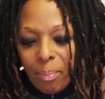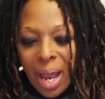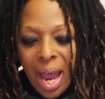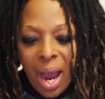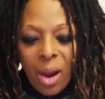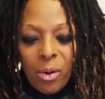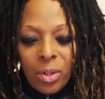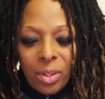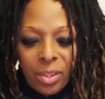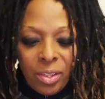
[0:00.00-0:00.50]

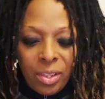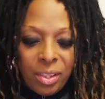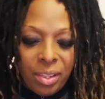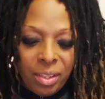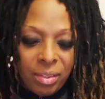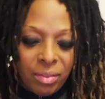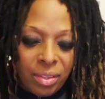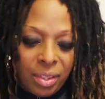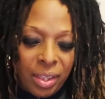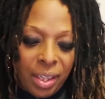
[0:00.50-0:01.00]
power
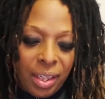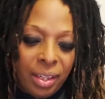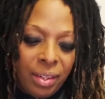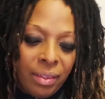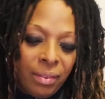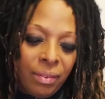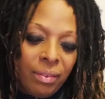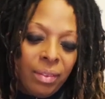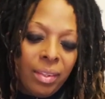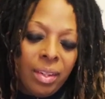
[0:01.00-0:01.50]
delivery,
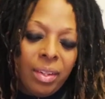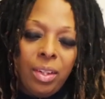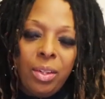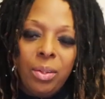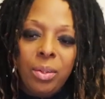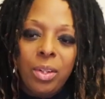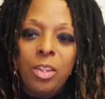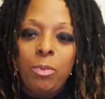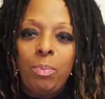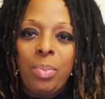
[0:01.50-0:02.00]
the
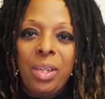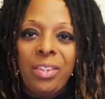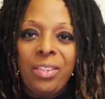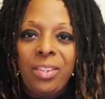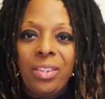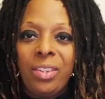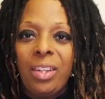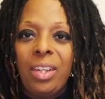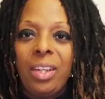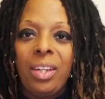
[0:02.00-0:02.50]

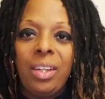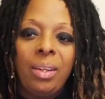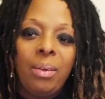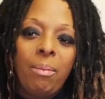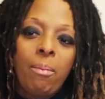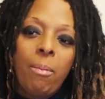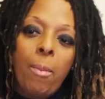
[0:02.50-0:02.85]
USB-C